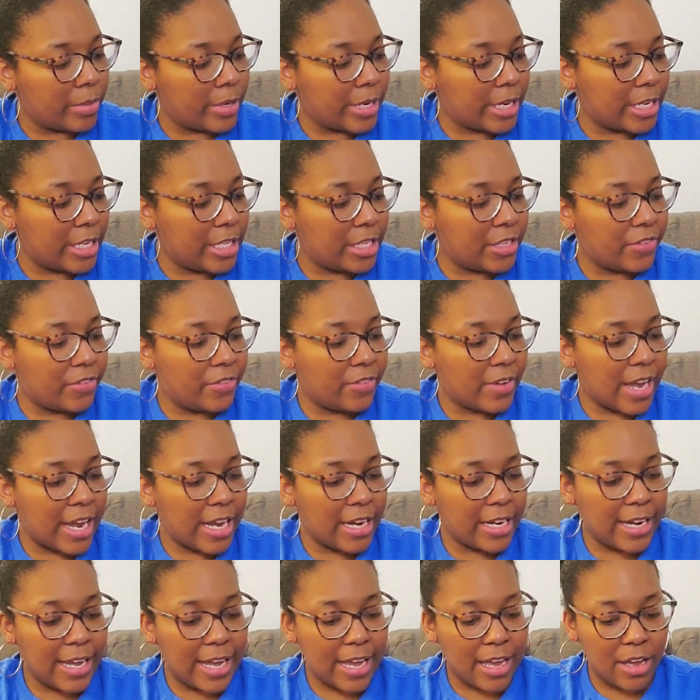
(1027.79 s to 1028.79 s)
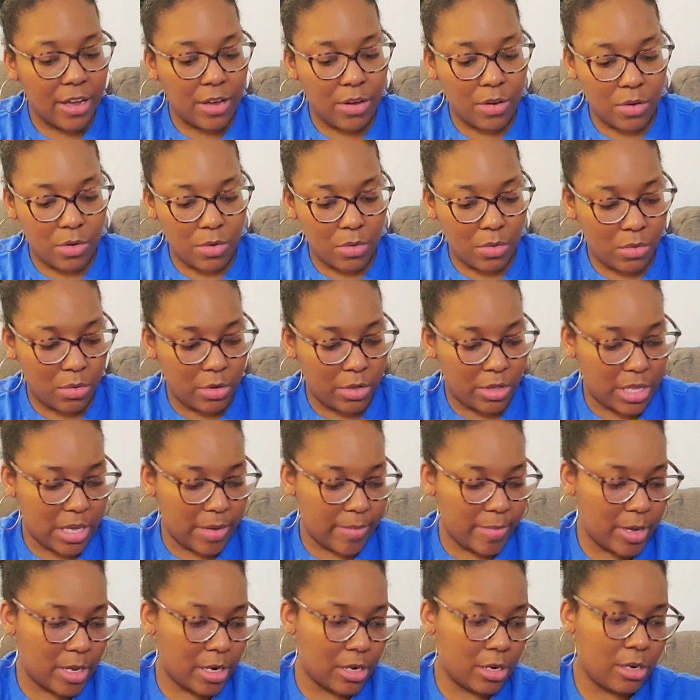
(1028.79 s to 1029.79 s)
I need to find out.
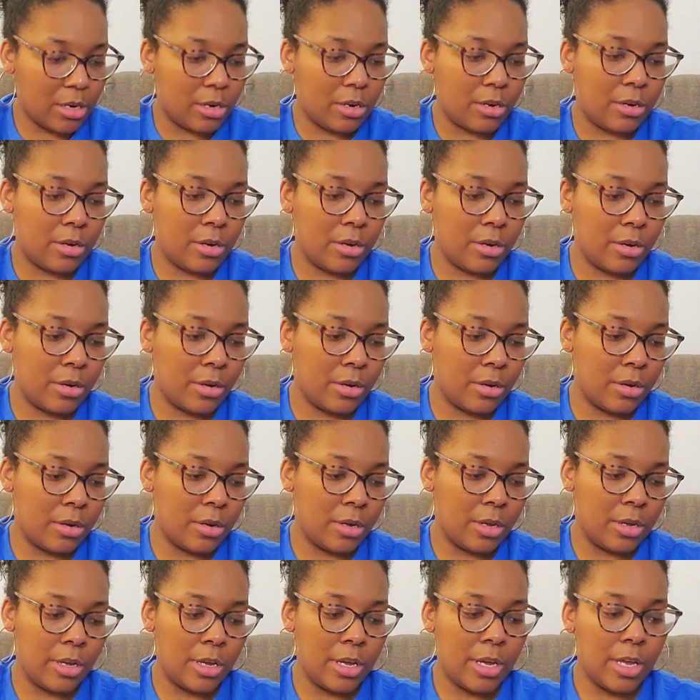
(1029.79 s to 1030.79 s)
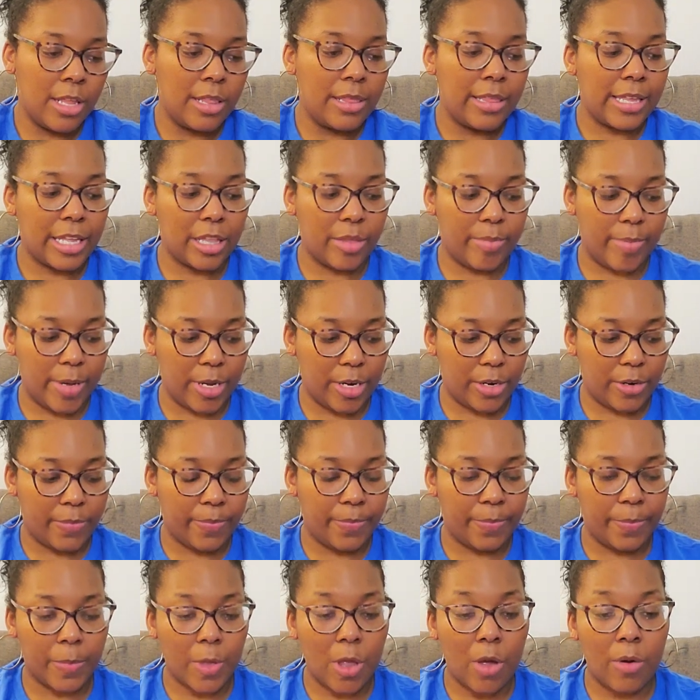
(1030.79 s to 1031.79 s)
That better? That's better.
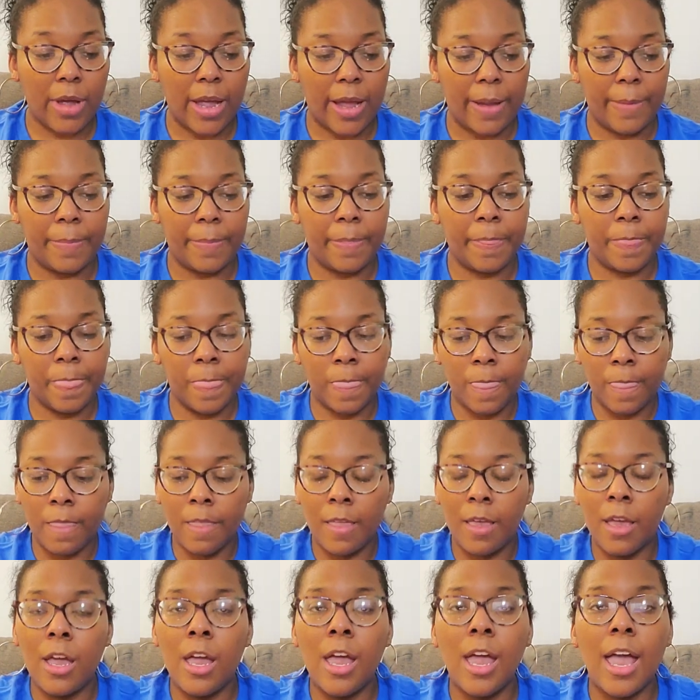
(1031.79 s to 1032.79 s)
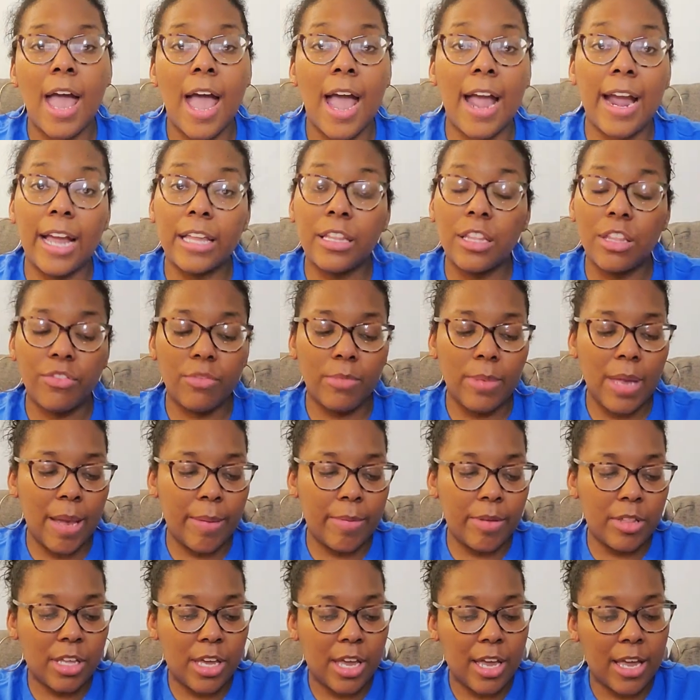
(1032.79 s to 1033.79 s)
Okay. I got this from
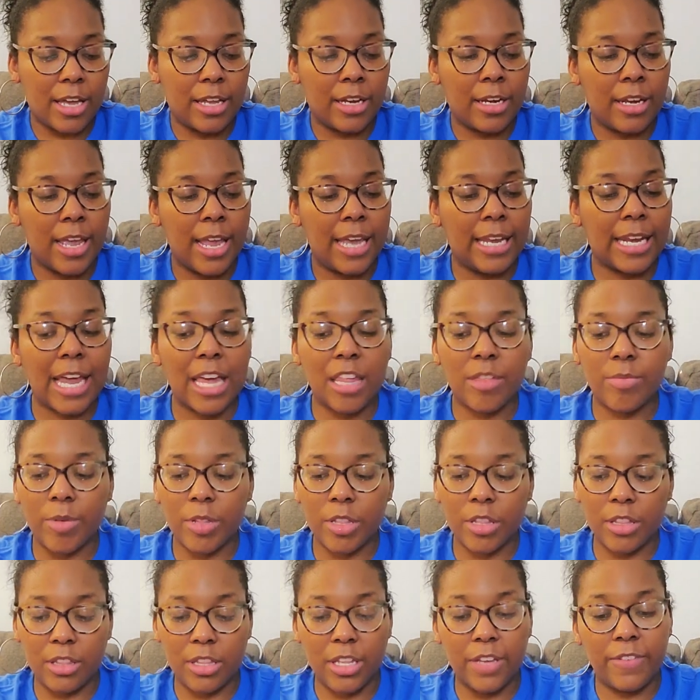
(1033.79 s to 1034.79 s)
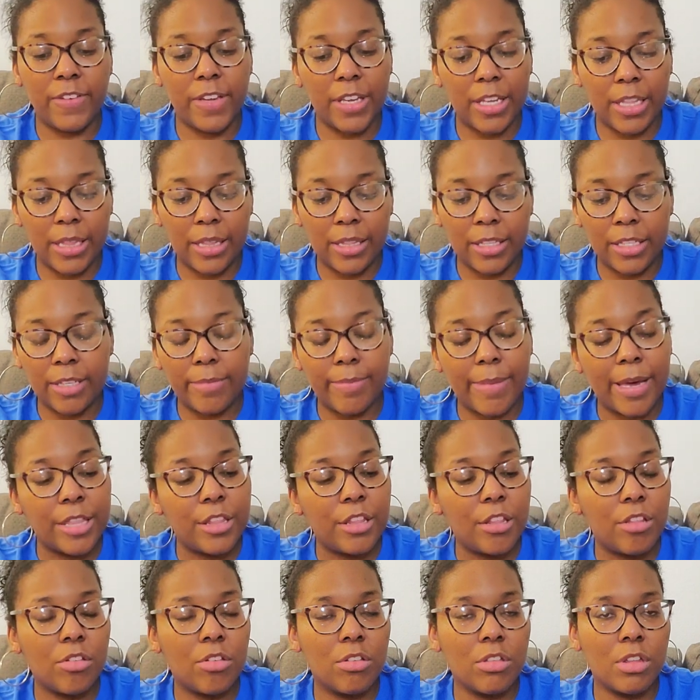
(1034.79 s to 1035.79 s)
Amazon and I specifically, my
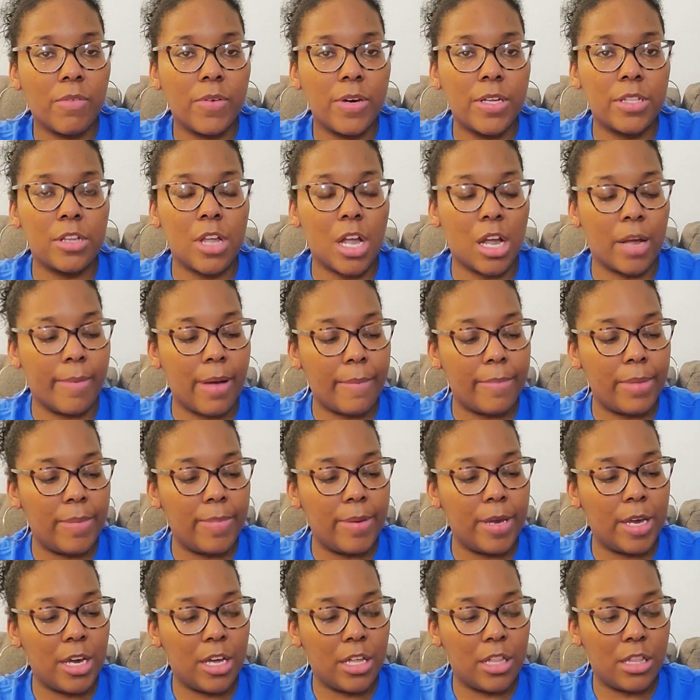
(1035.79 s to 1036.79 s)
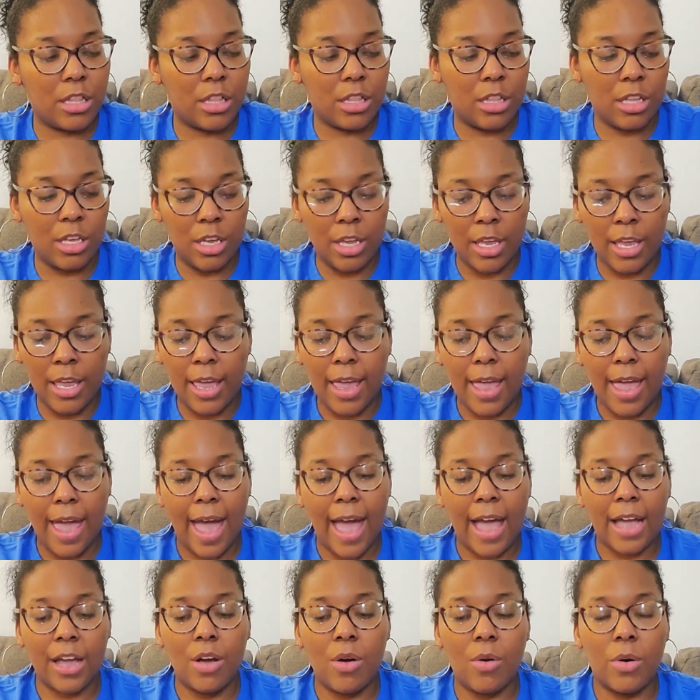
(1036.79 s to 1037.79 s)
sisters always talk about me because
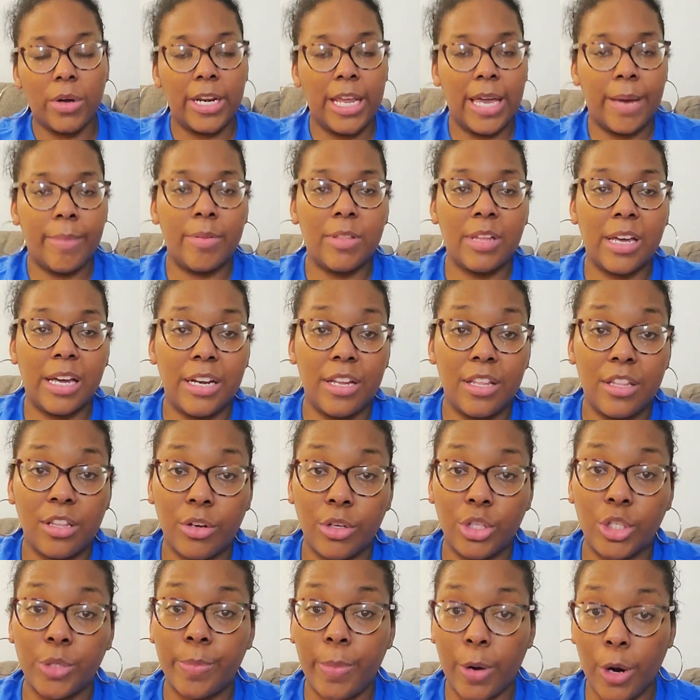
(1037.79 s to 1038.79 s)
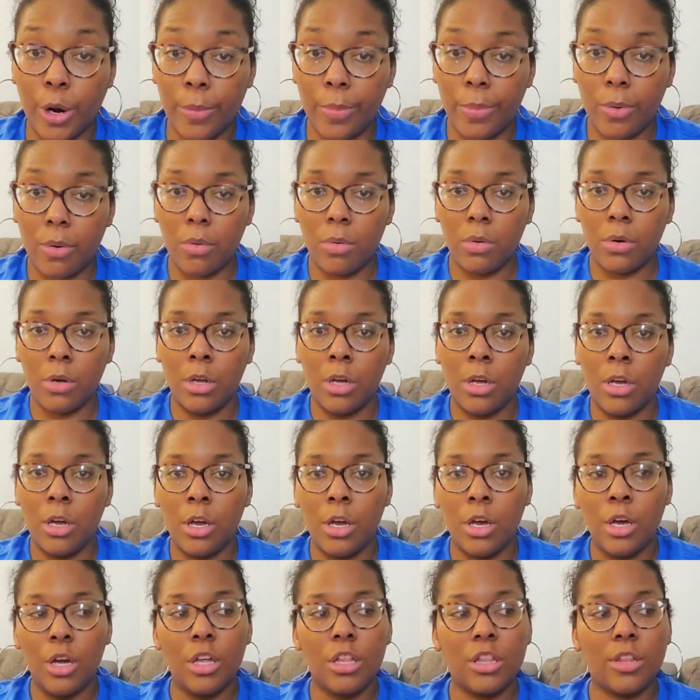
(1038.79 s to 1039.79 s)
I go on Amazon and search purple.
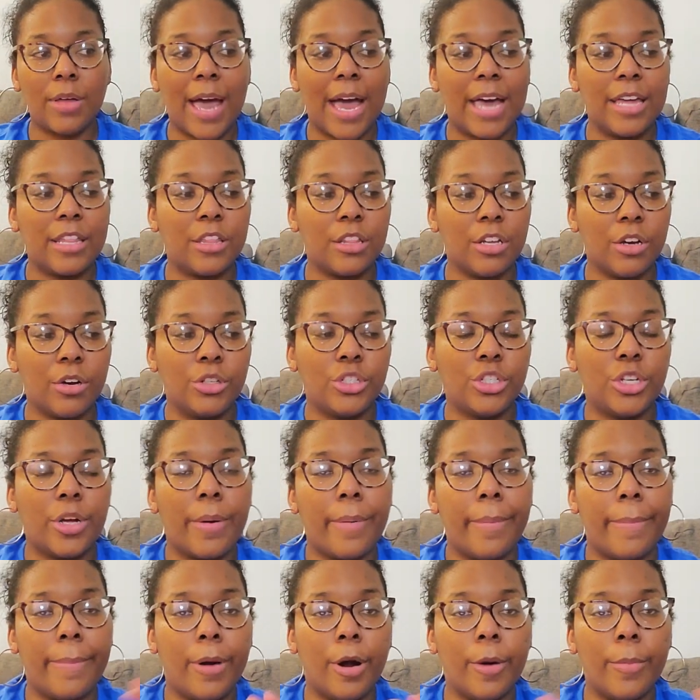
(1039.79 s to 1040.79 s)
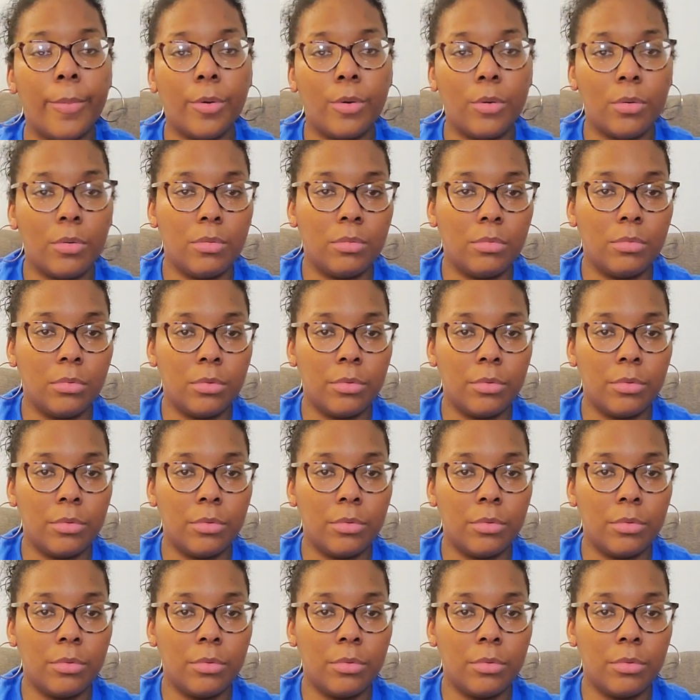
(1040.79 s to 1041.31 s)
So I search purple